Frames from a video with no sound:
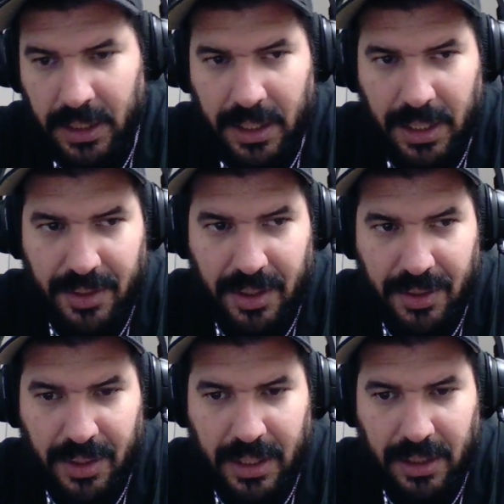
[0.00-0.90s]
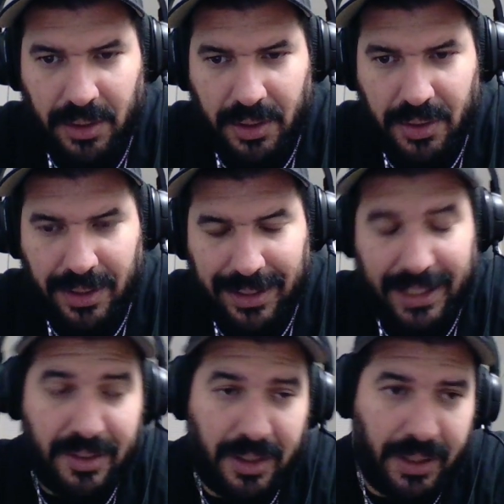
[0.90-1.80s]
It says it looks
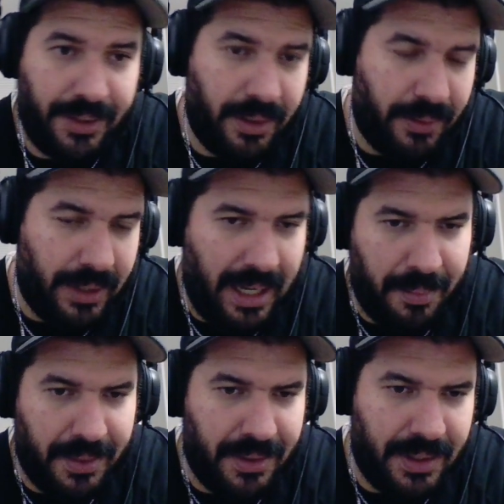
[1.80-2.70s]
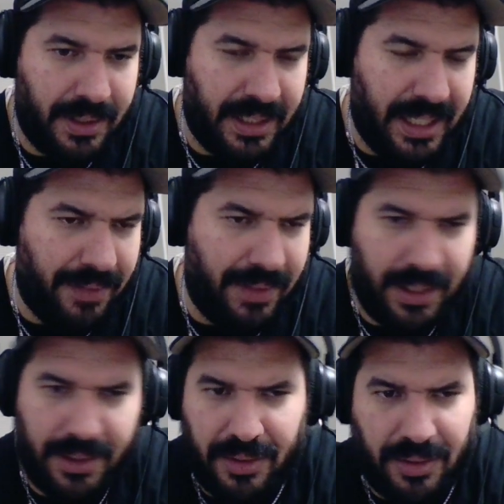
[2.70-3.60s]
less clear than what happened in the game. Yeah,
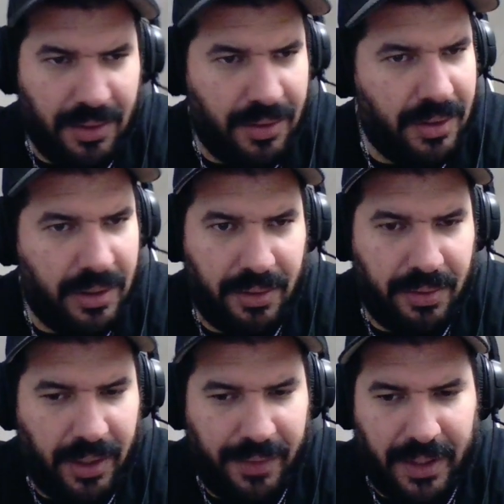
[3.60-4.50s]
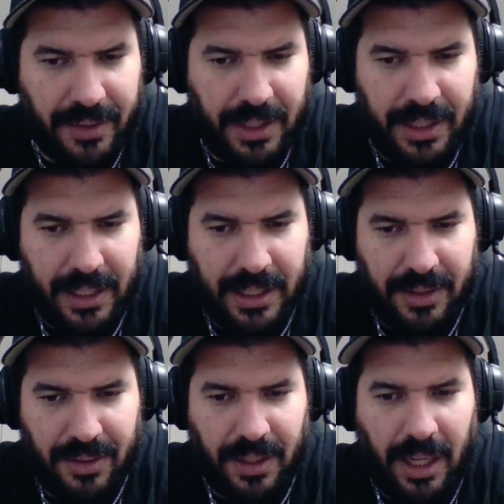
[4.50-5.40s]
this is just, it's very messy, and
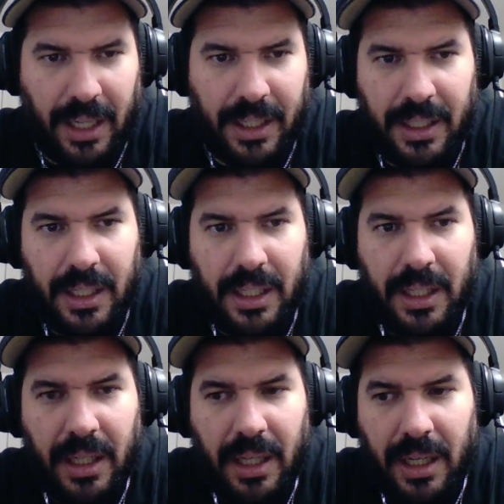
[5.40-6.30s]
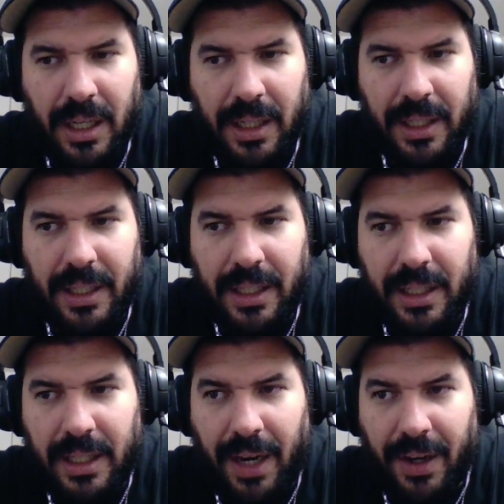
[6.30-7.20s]
it's not
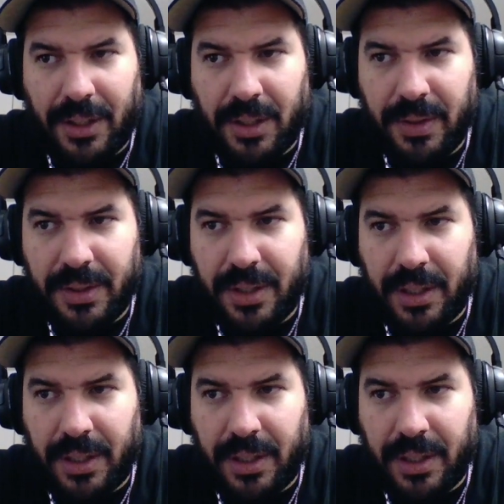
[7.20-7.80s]
characteristic